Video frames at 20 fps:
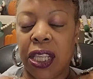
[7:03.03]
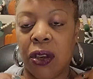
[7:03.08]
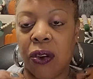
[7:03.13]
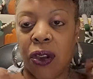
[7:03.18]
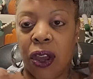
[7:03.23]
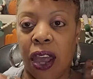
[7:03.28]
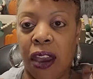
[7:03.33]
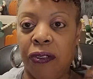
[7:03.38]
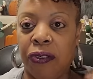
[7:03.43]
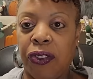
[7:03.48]
so
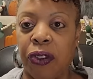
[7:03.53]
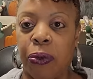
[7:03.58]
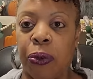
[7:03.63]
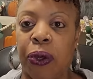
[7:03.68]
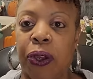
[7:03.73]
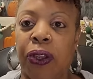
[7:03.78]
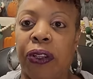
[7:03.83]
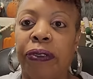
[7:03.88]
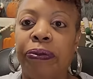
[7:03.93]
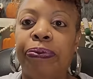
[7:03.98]

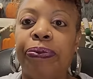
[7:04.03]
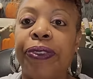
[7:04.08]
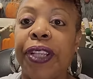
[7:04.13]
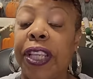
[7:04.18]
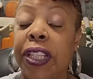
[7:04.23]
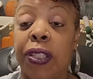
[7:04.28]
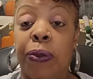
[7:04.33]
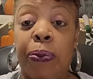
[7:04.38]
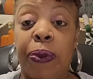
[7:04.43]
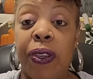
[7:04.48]
comfortable.
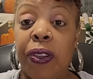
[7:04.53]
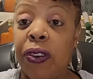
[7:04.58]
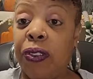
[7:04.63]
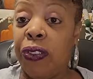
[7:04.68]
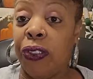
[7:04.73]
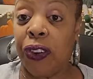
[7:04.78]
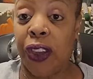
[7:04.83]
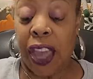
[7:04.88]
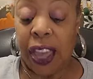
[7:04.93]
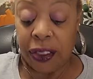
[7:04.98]
It's
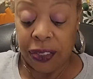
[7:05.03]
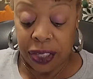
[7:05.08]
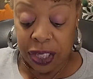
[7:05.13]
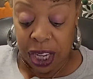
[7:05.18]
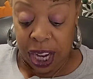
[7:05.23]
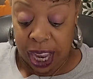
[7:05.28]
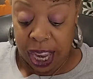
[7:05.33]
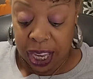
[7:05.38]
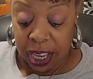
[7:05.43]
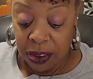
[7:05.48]
beautiful out
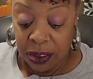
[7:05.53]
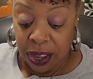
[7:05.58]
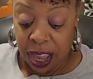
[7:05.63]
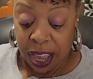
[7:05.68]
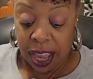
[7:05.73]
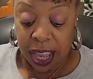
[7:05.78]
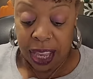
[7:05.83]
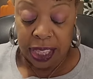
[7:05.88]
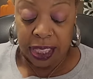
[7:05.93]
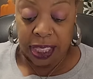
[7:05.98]
today, you
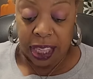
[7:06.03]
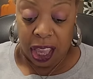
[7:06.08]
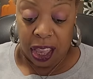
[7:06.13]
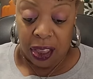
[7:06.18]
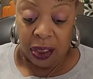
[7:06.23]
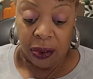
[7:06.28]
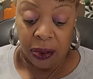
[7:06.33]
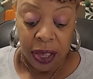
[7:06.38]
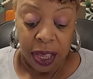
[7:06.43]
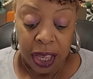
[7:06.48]
guys.
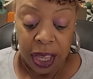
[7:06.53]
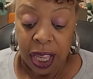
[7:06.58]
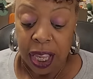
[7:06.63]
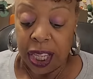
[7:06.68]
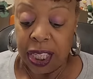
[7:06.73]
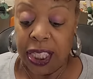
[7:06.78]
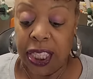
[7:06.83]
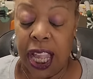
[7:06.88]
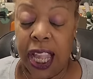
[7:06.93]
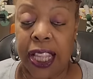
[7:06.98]
So
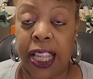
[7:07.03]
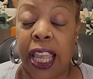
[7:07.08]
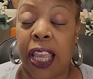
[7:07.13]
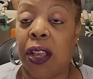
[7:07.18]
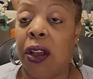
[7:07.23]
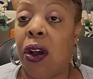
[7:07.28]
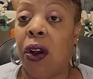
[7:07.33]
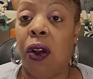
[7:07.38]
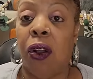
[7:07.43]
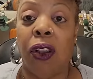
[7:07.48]
it's not that
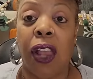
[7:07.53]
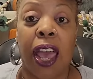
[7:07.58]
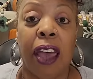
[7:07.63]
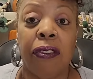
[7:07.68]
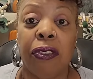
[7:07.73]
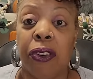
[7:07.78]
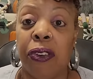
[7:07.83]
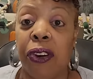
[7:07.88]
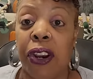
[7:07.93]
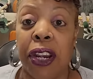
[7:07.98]
cold.
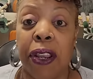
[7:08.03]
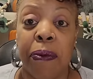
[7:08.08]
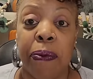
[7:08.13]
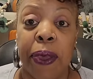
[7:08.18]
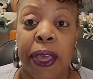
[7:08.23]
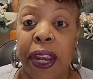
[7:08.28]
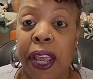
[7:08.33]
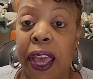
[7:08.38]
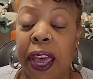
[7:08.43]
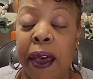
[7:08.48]
I've already
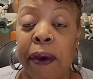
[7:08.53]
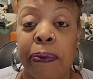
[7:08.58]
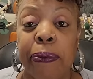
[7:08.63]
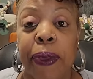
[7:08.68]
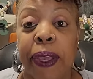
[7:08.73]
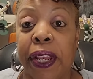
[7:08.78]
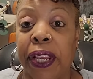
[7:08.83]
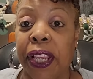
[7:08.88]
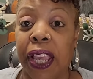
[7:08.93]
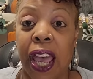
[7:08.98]
been up
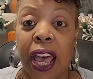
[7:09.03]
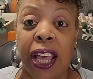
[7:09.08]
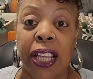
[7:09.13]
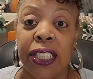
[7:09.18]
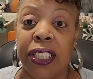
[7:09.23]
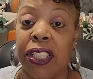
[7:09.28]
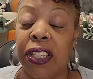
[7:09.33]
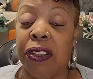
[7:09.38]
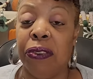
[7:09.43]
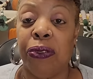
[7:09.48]
and
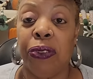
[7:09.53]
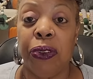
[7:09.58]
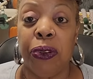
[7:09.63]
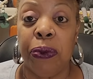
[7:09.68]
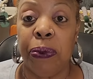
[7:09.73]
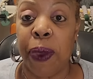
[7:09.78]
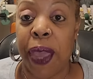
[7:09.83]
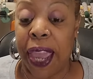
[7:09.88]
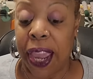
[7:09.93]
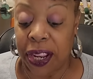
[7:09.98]
gone to the
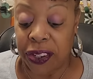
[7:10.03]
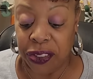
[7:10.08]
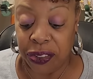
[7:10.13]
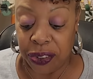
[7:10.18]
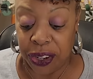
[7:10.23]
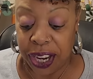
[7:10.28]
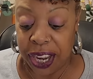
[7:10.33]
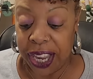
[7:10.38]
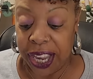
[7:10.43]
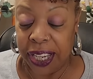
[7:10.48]
food
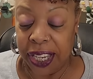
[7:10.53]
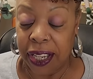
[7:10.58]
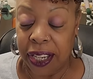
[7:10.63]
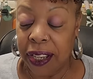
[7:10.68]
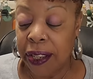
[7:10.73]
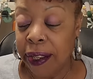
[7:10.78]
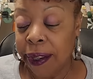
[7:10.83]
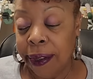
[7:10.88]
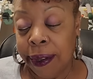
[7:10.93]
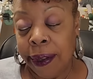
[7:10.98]
pantry and
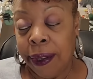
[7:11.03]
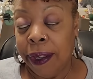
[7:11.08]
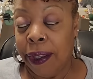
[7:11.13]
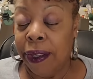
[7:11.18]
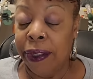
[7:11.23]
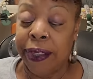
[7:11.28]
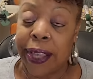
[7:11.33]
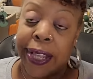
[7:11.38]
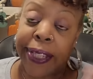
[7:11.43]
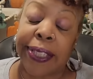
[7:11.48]

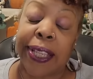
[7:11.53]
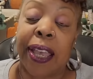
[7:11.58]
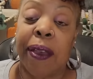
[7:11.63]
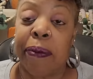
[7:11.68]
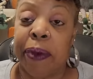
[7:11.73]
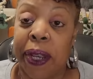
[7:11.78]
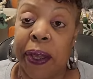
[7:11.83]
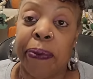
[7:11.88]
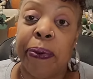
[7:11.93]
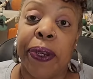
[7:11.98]
that's
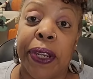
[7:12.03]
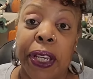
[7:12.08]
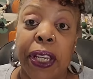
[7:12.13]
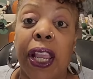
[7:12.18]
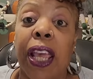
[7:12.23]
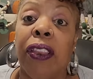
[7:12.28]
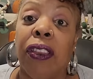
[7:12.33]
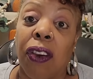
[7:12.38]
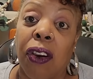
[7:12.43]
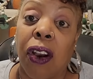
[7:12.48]
coming up in
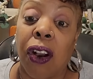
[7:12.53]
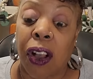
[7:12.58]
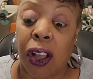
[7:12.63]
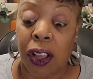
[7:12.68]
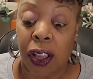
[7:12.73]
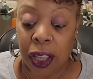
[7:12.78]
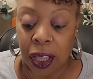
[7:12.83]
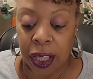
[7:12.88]
another haul,